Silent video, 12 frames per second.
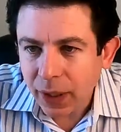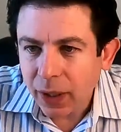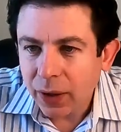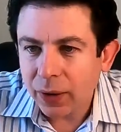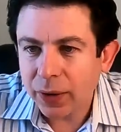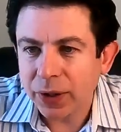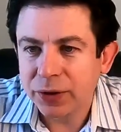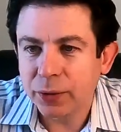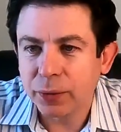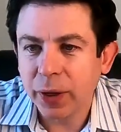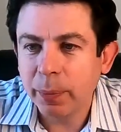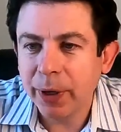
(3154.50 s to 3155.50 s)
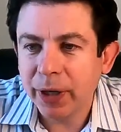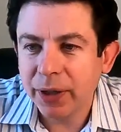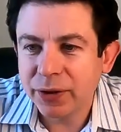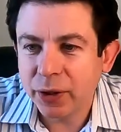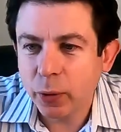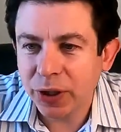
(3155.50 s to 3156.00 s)
Okay, so Rick Bear has
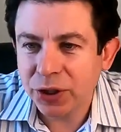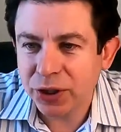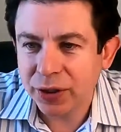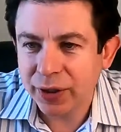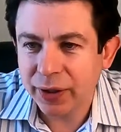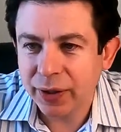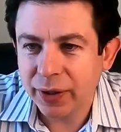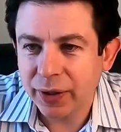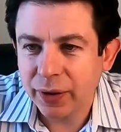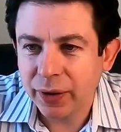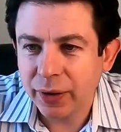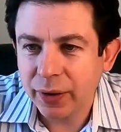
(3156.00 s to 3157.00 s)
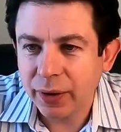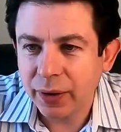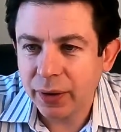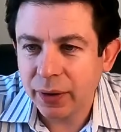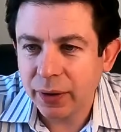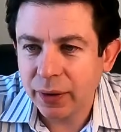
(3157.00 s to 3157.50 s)
a question that
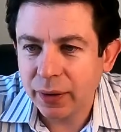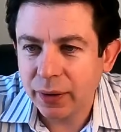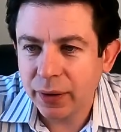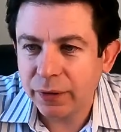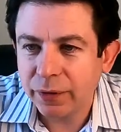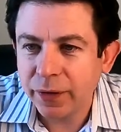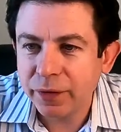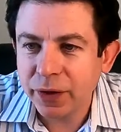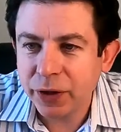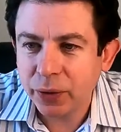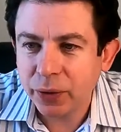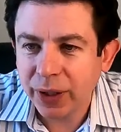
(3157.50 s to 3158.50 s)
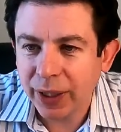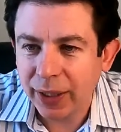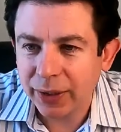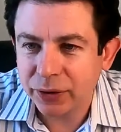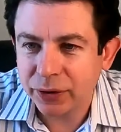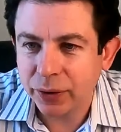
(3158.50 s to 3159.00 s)
their 15-year-old
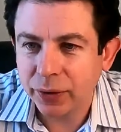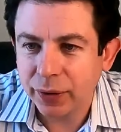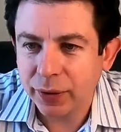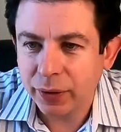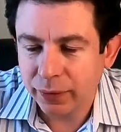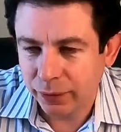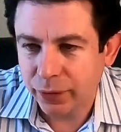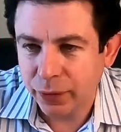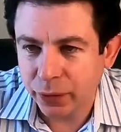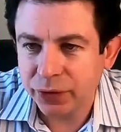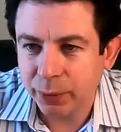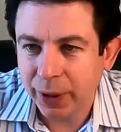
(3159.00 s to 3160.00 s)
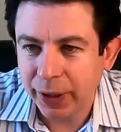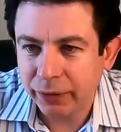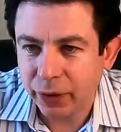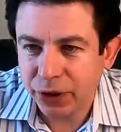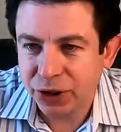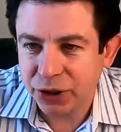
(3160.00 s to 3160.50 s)
cat is on furosemide for
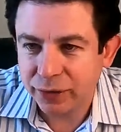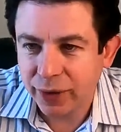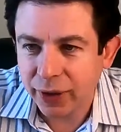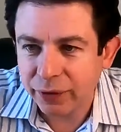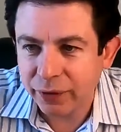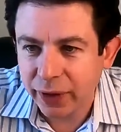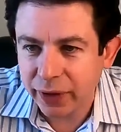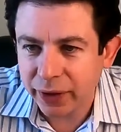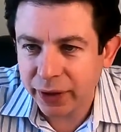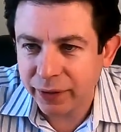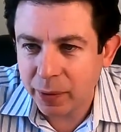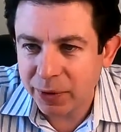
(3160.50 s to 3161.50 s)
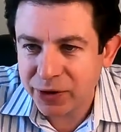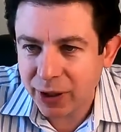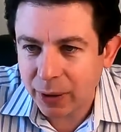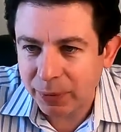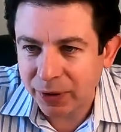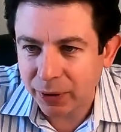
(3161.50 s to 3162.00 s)
congestive heart failure. If they miss a
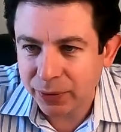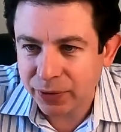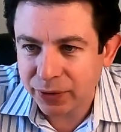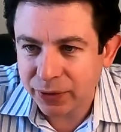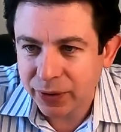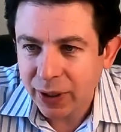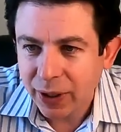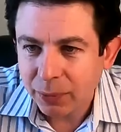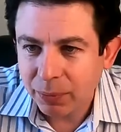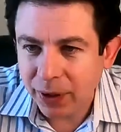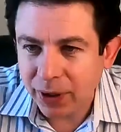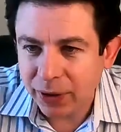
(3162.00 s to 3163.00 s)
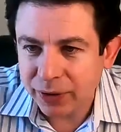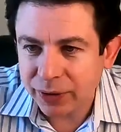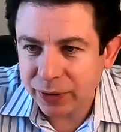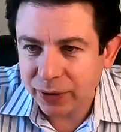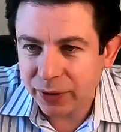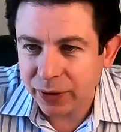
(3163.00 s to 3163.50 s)
couple doses
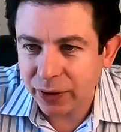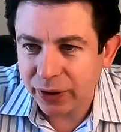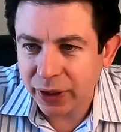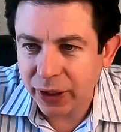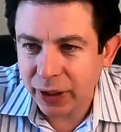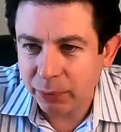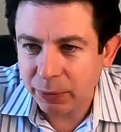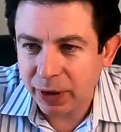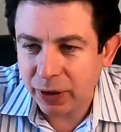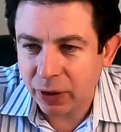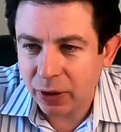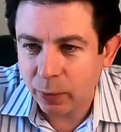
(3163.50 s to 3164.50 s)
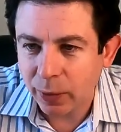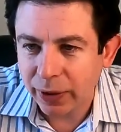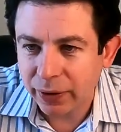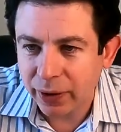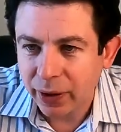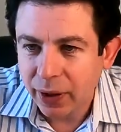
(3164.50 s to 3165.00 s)
because they're not eating in the hot
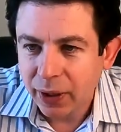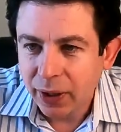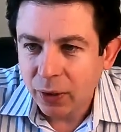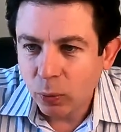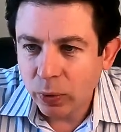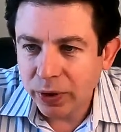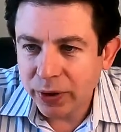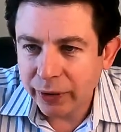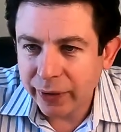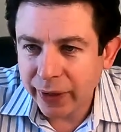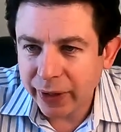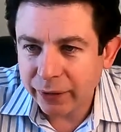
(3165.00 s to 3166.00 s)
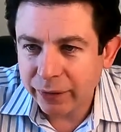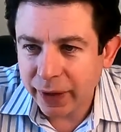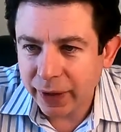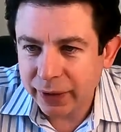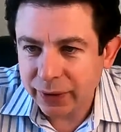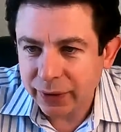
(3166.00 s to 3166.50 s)
weather, will the diuretic
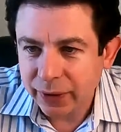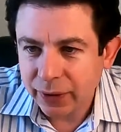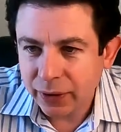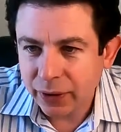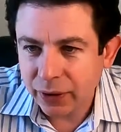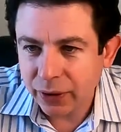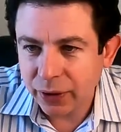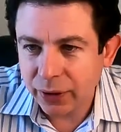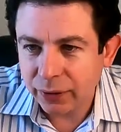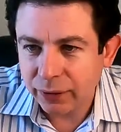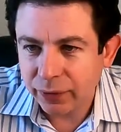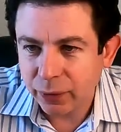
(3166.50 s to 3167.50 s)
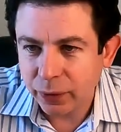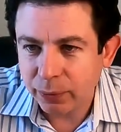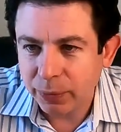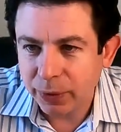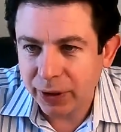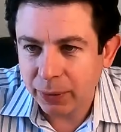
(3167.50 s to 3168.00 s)
effect clear fluid
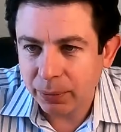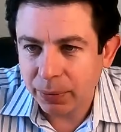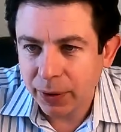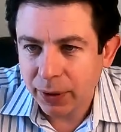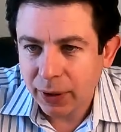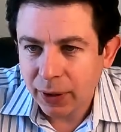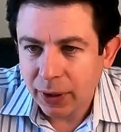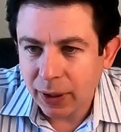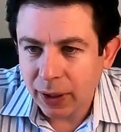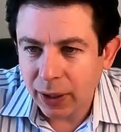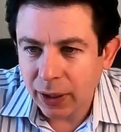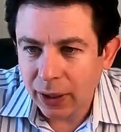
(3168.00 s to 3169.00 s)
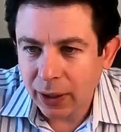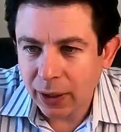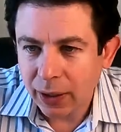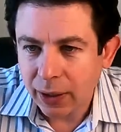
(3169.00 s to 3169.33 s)
buildup? Well,